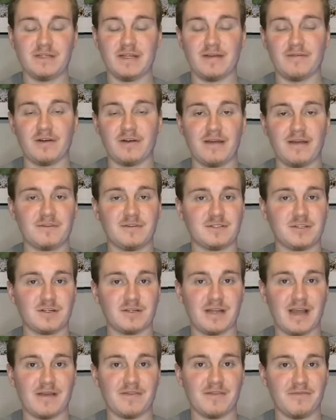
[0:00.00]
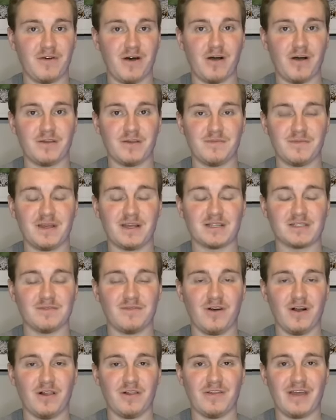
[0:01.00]
You ever have to turn down the volume because
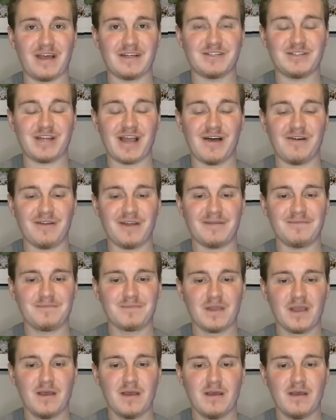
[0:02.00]
of all of that shouting?